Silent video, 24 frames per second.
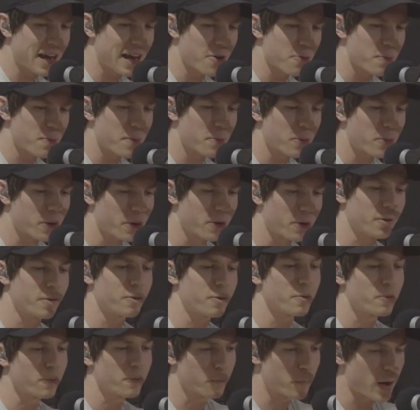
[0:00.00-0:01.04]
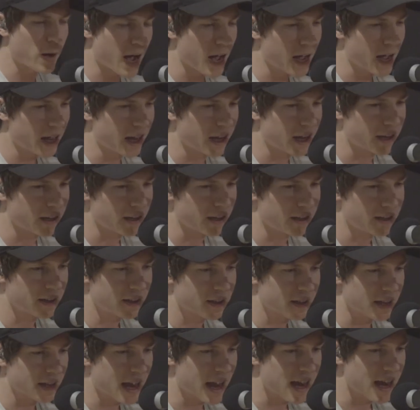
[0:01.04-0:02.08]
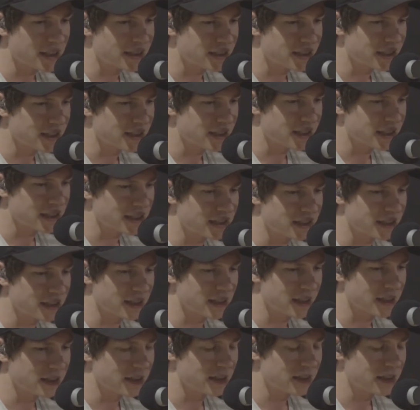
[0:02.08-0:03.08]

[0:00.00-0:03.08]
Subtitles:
remember buying the AC/DC